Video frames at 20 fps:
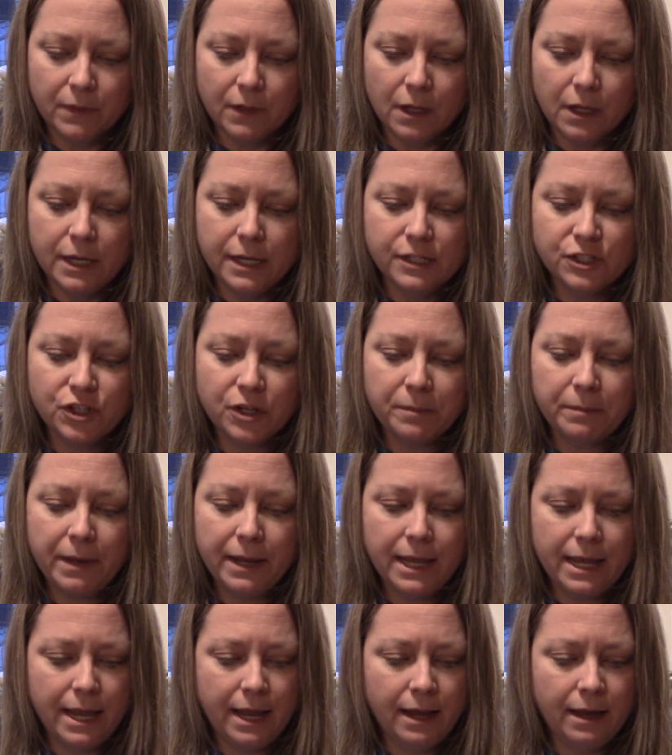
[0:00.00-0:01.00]
He took my
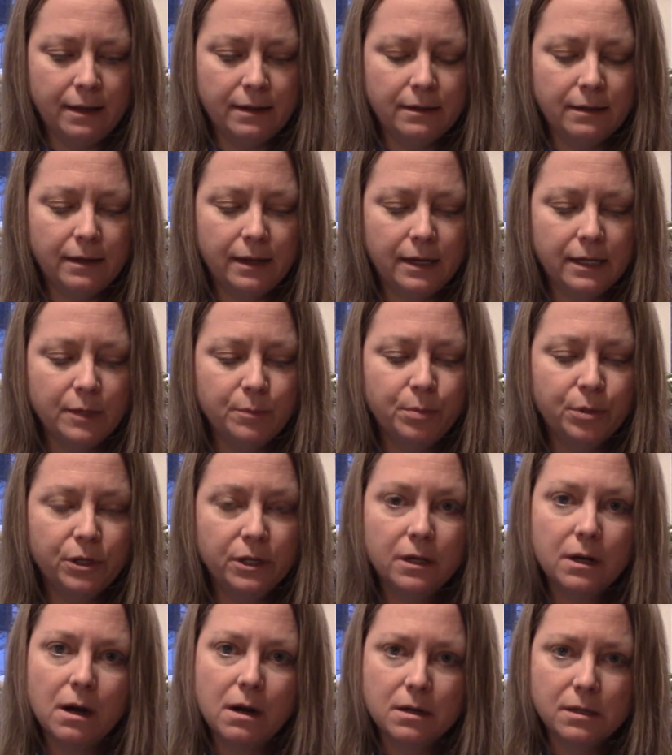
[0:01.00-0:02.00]
hand and he put
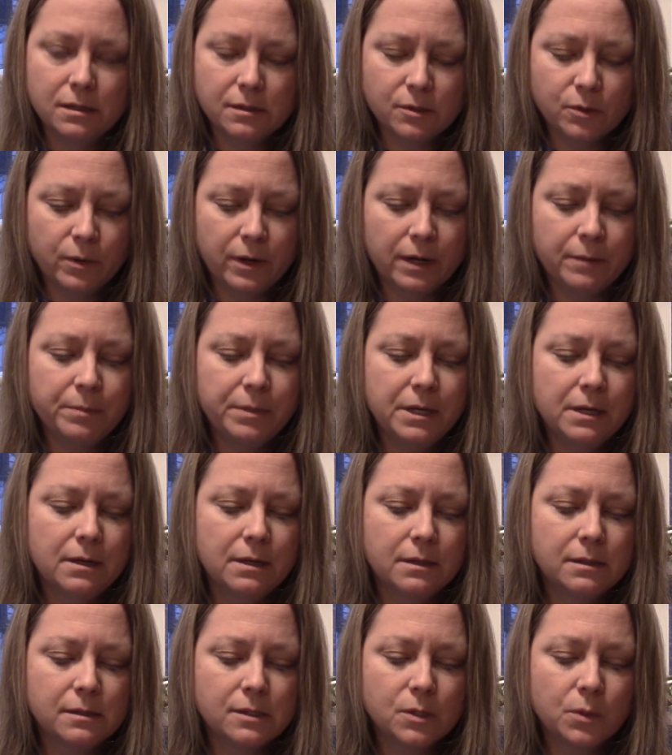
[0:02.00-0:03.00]
it on his erect
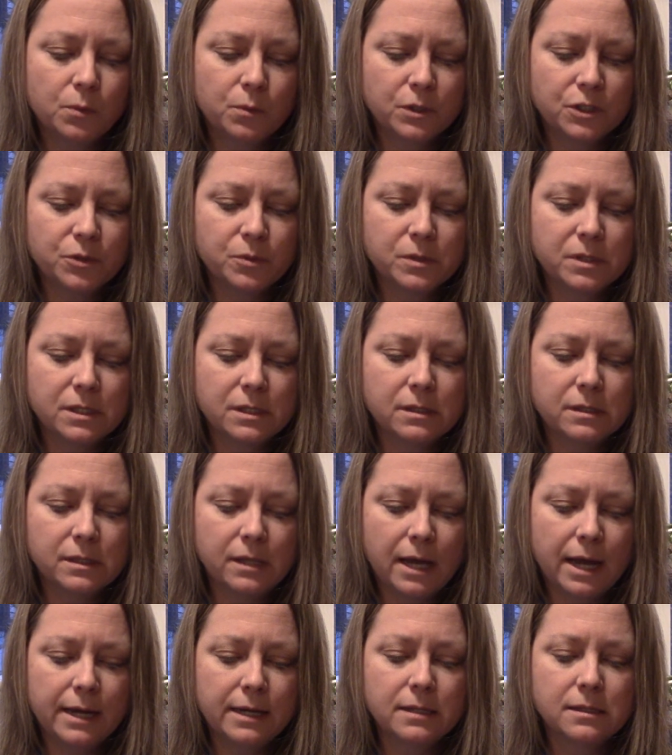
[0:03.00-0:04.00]
penis, which was
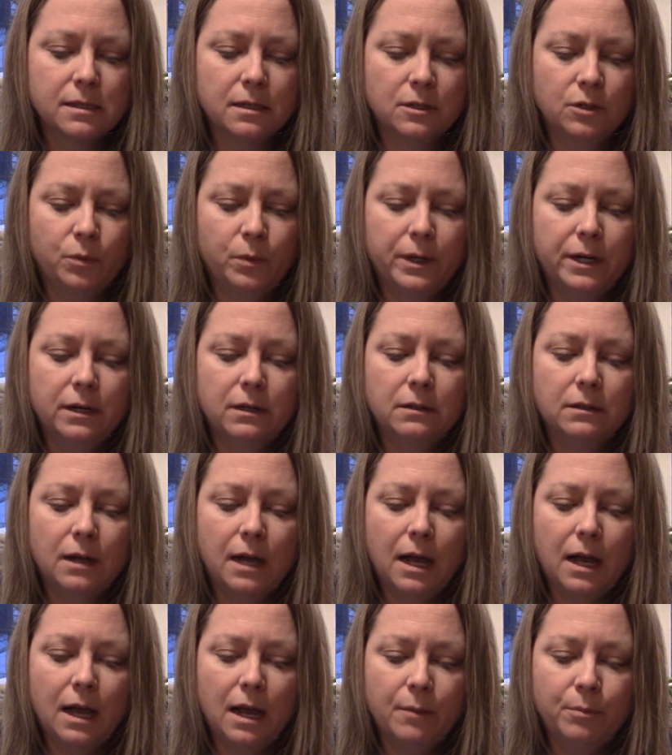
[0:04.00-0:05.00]
inside his underwear.
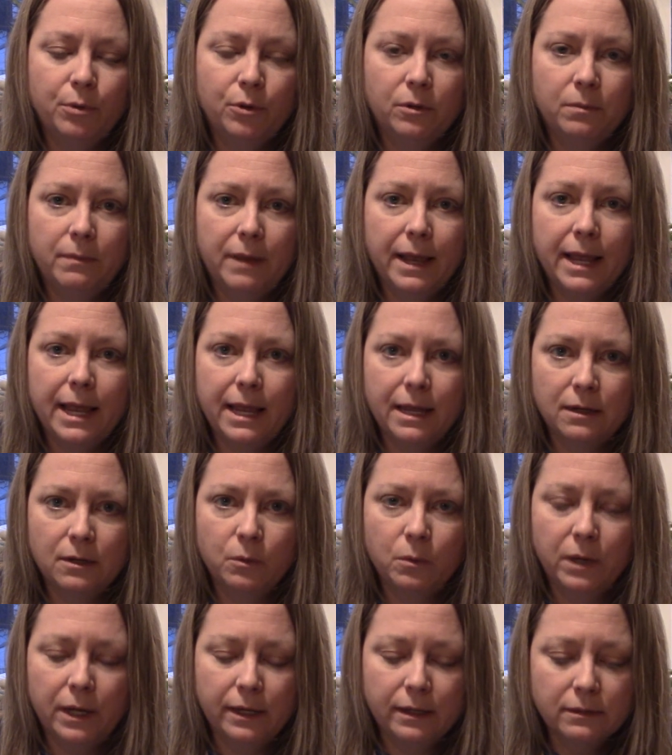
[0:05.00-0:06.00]
I pulled my hand
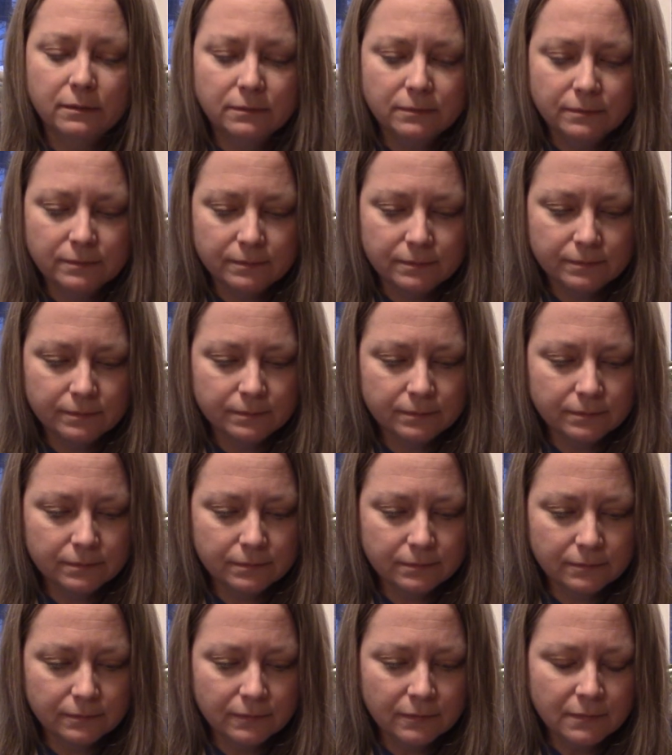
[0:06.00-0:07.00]
away.
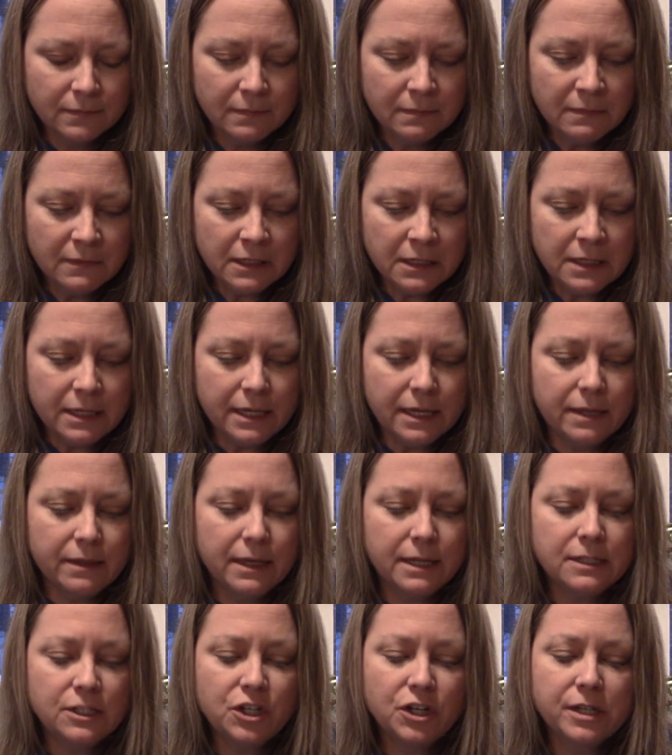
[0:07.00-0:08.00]
He
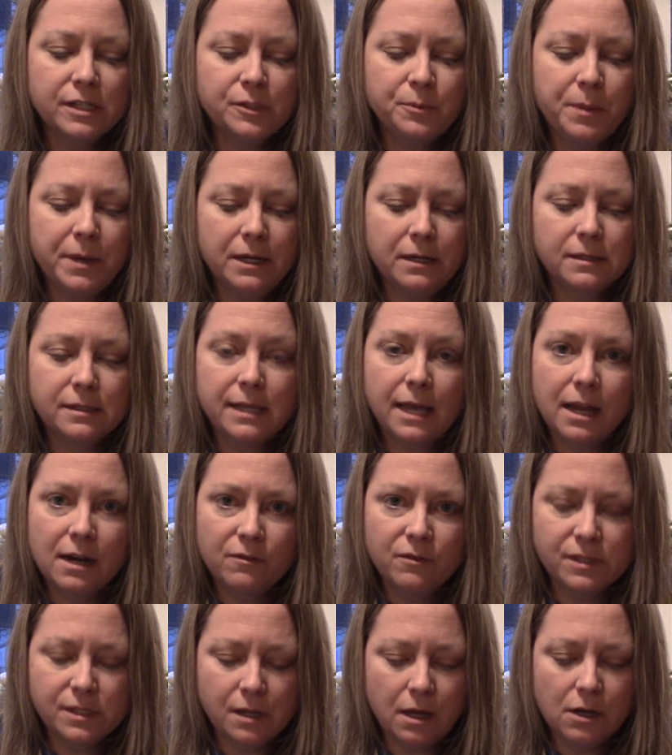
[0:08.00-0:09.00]
then took his penis out of
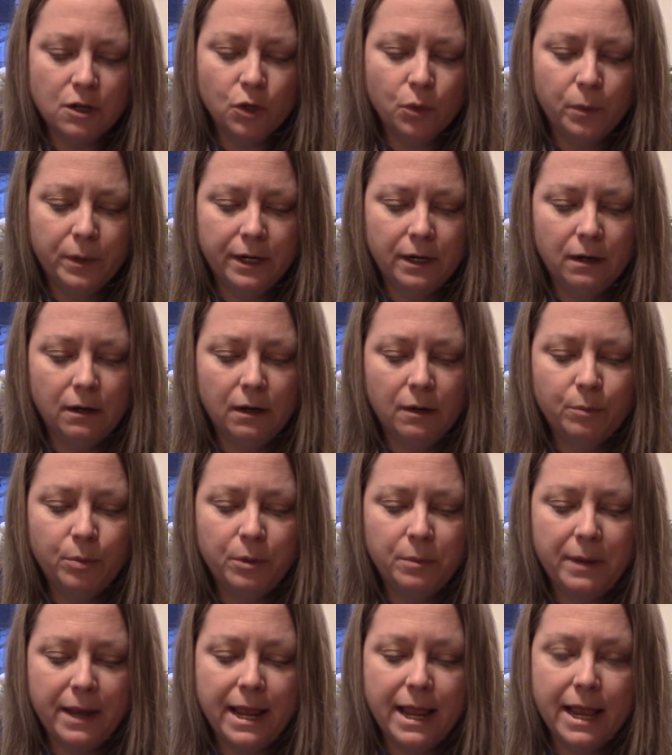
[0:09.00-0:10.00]
his underwear and
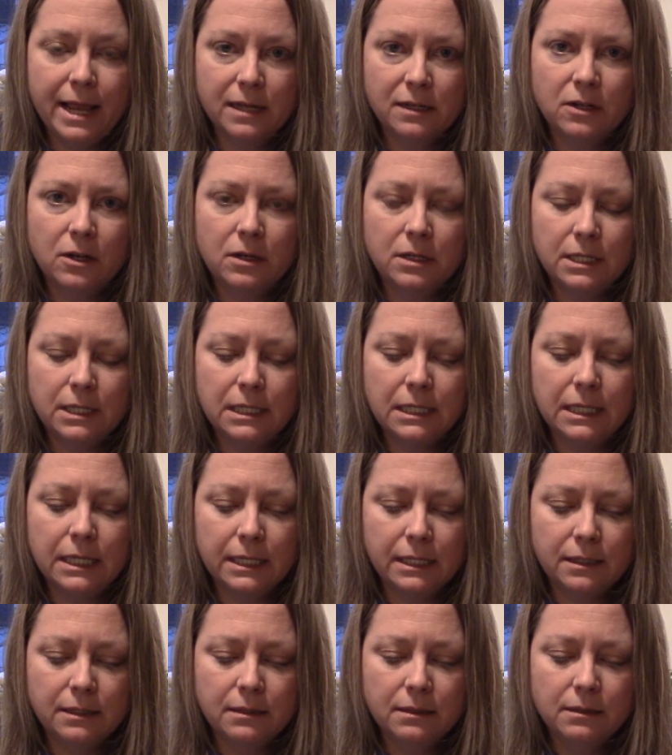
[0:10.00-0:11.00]
put my hand on it
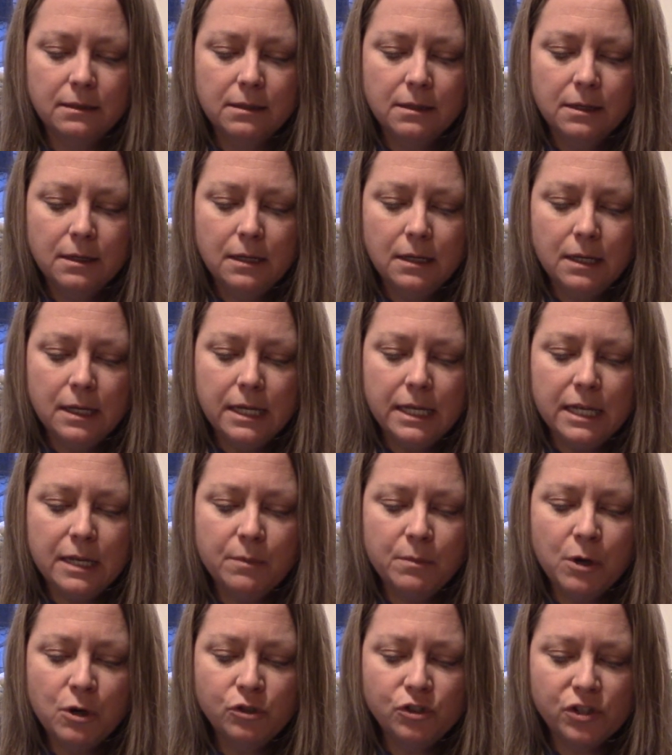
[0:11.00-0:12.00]
again. He
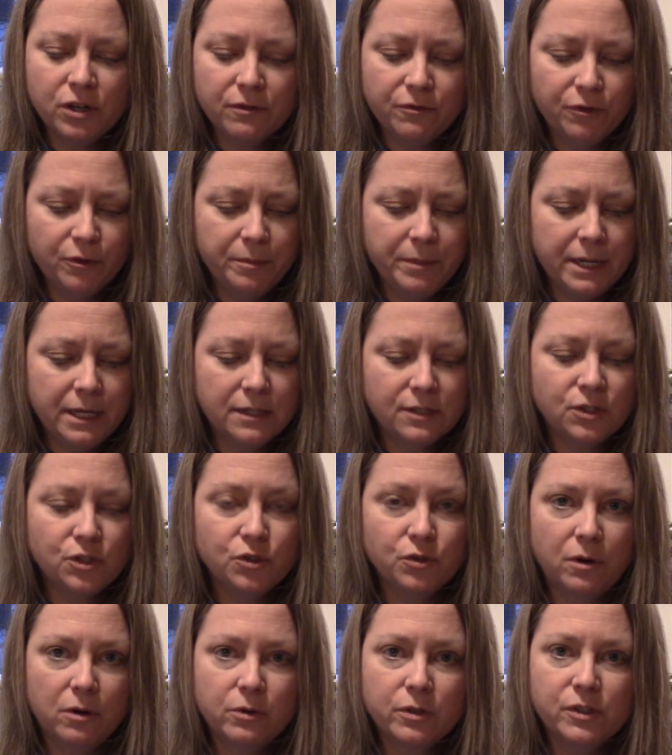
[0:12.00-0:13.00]
motioned for me to
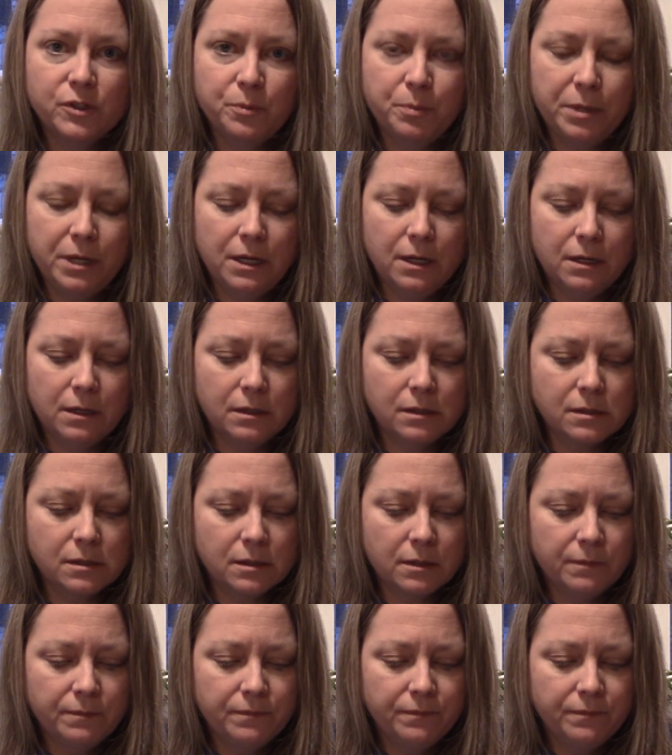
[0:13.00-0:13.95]
stroke his penis.